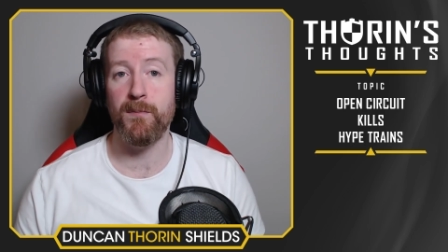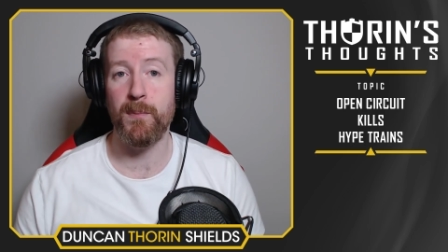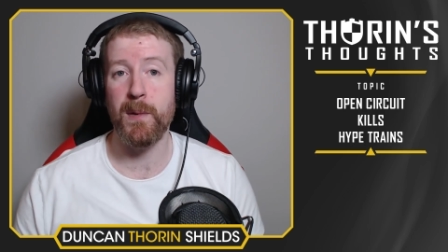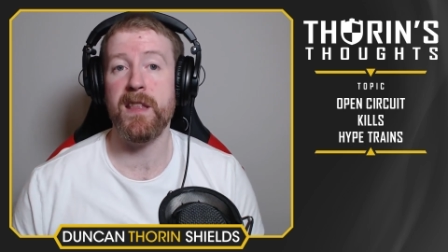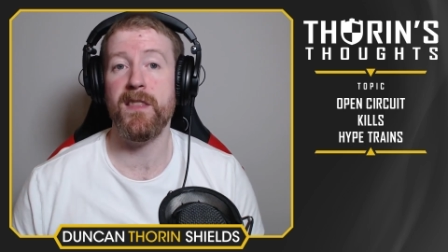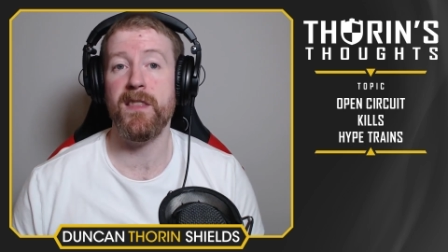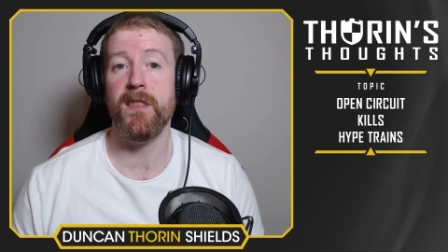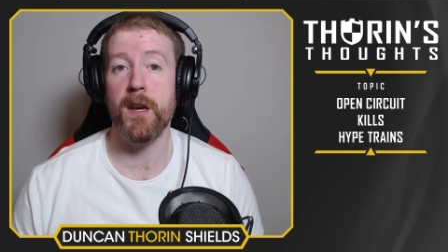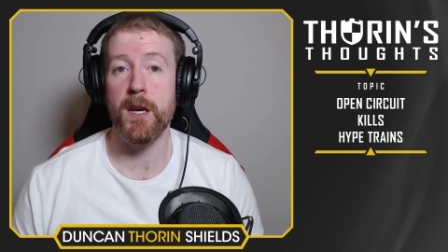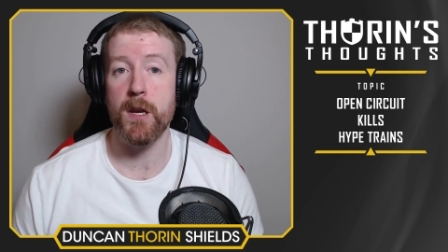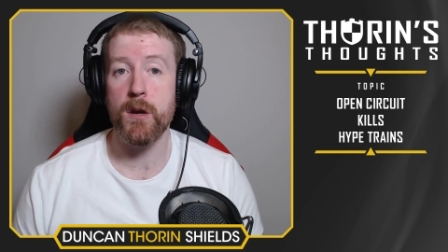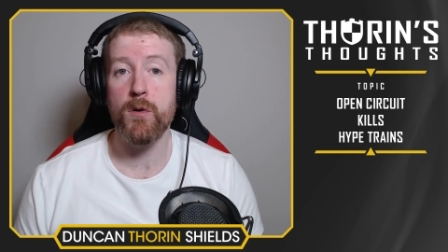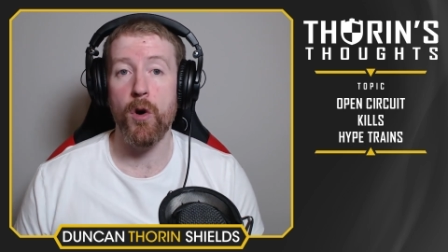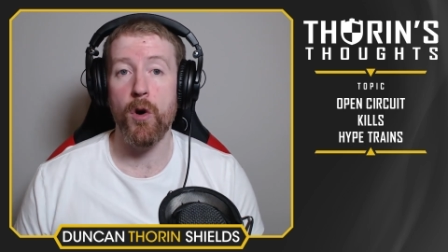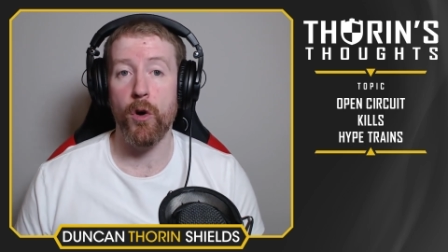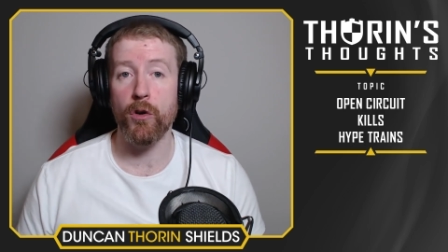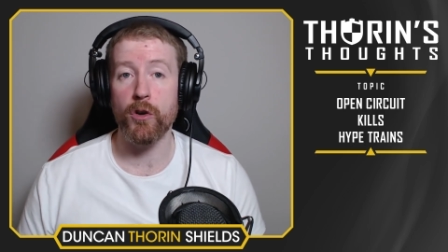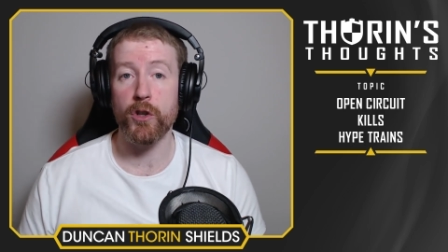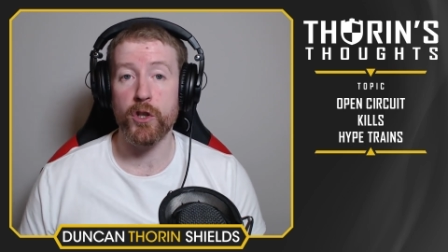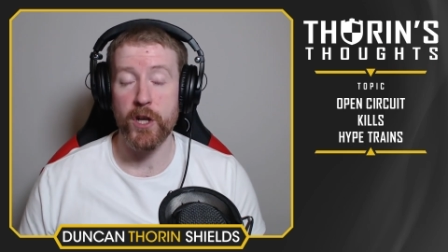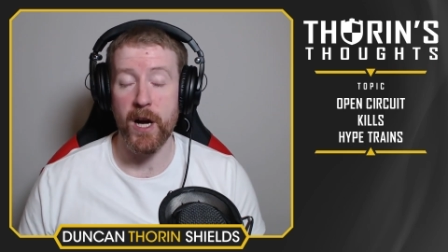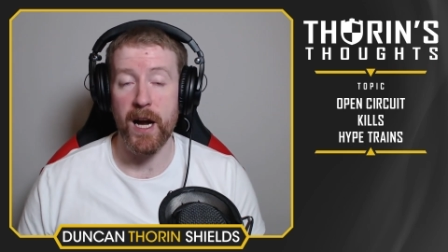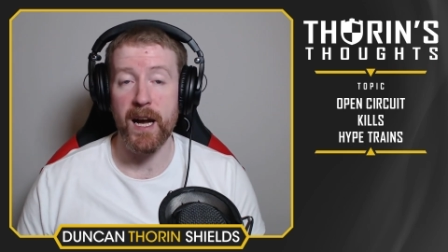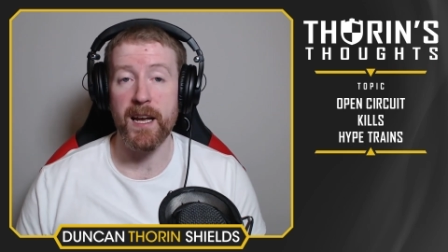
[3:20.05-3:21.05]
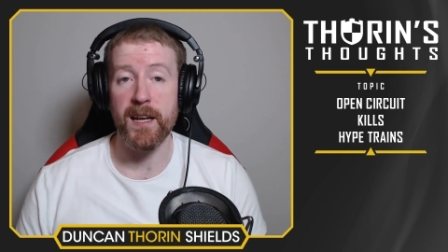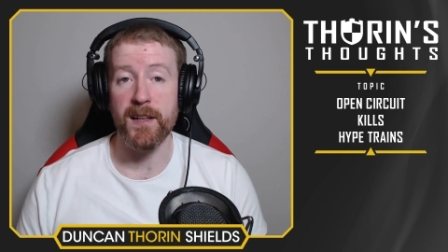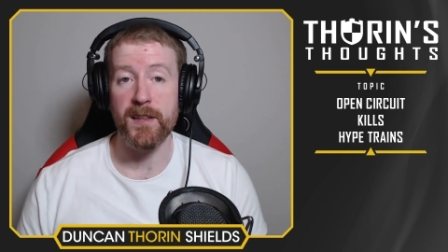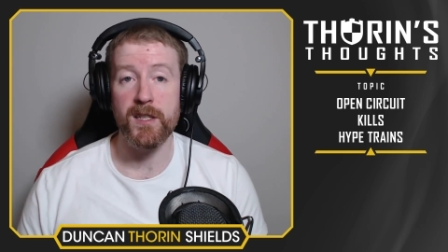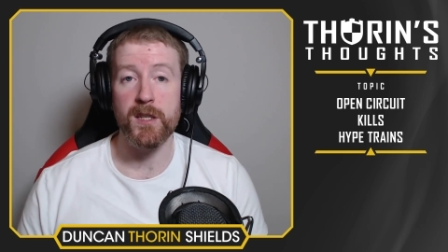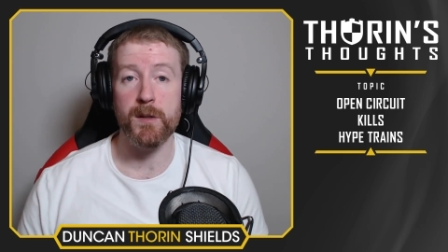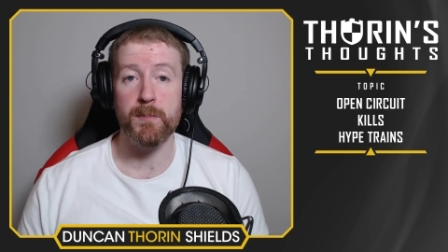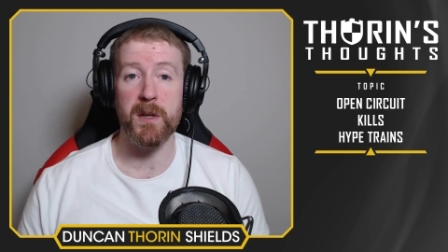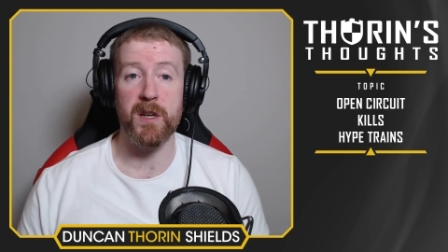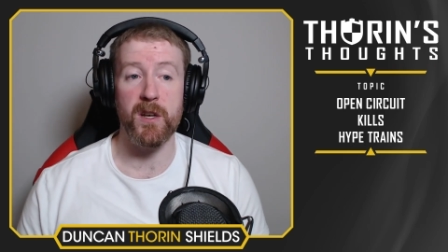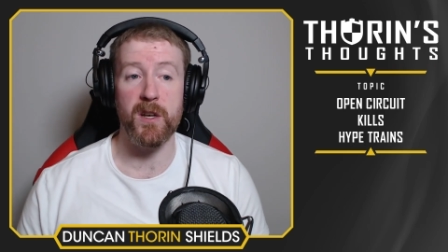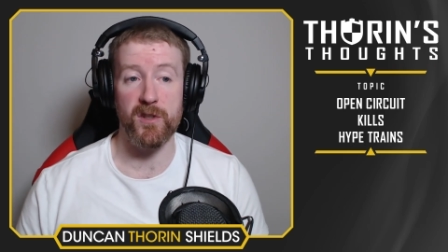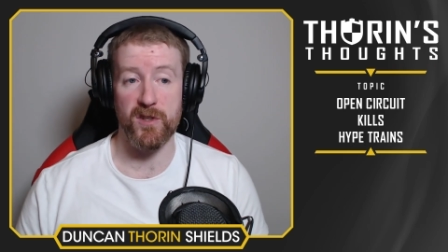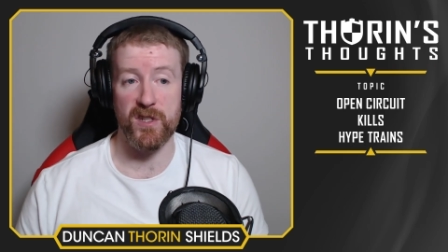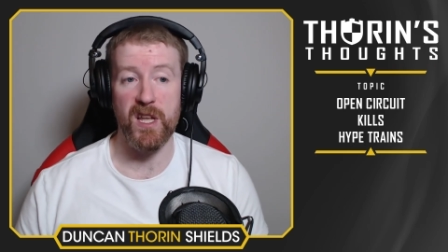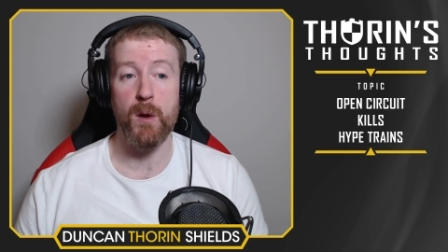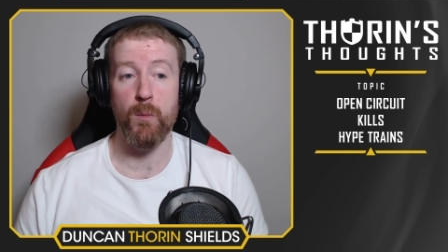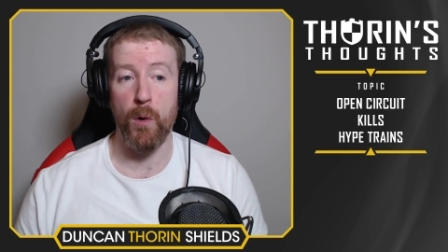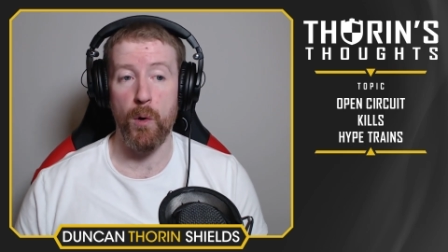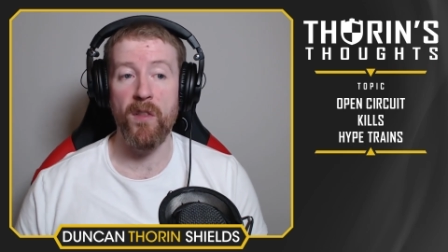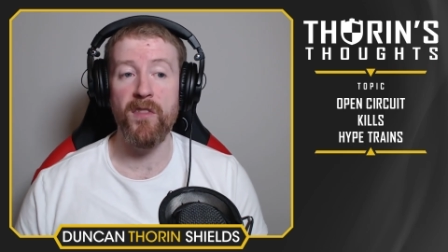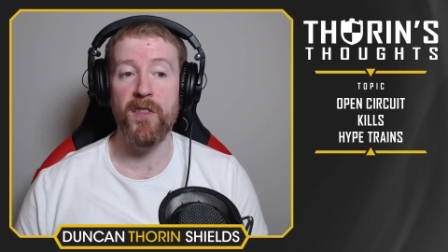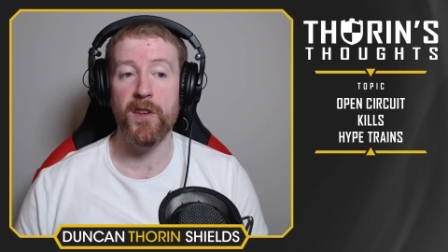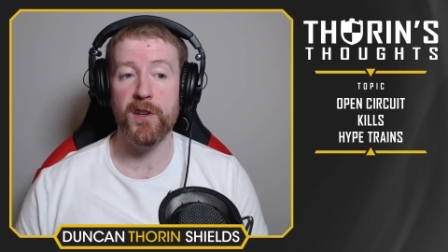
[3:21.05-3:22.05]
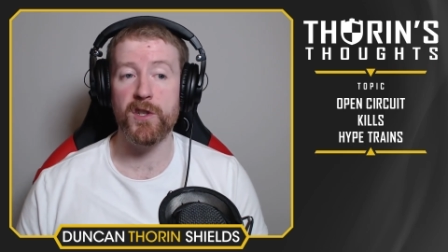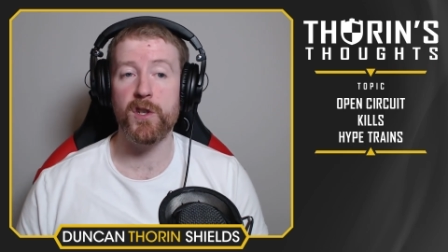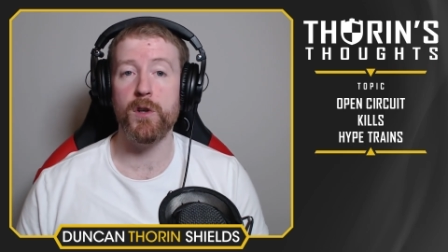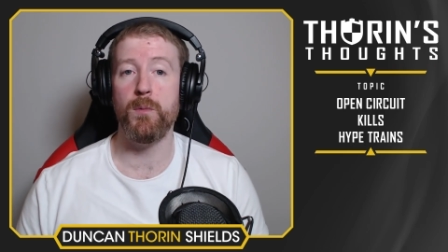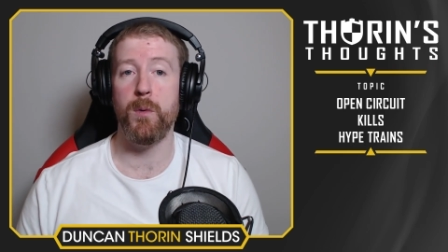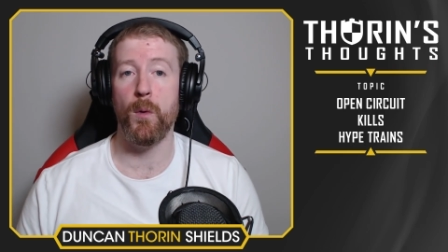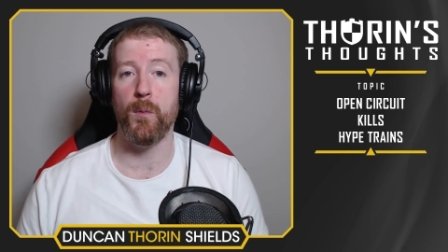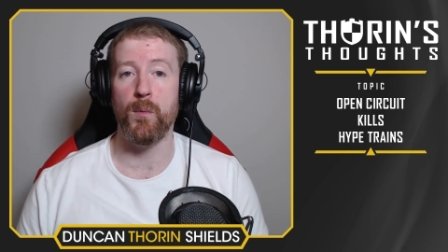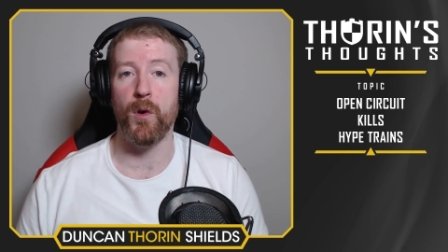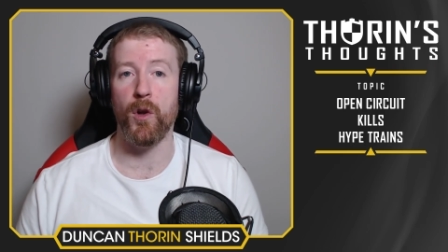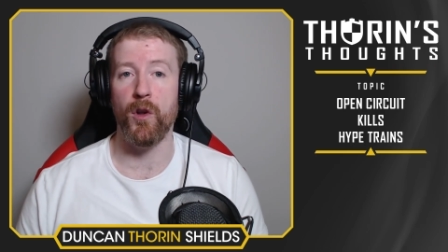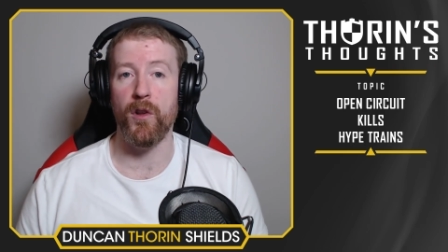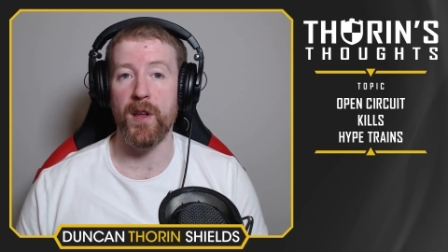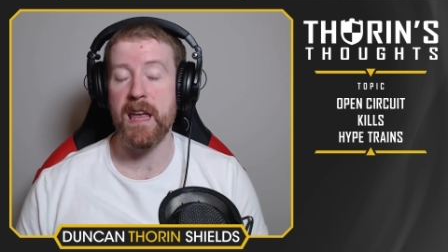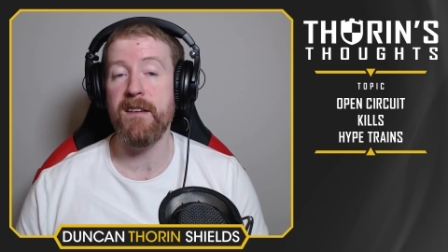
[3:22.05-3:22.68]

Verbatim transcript: been the New York Giants because they won the Super Bowl,